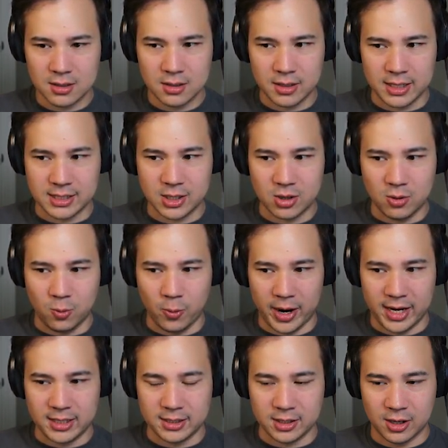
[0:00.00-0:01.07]
Is there a
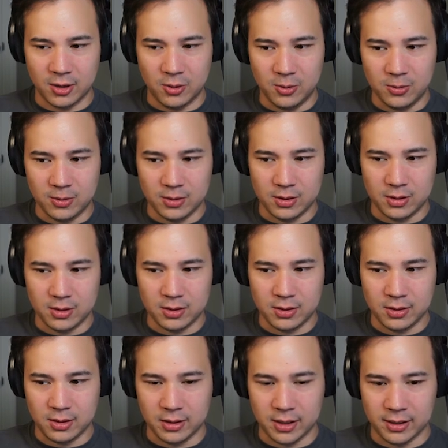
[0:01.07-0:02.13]
way to know
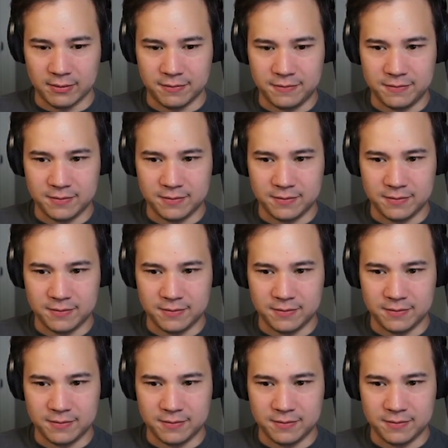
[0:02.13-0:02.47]
if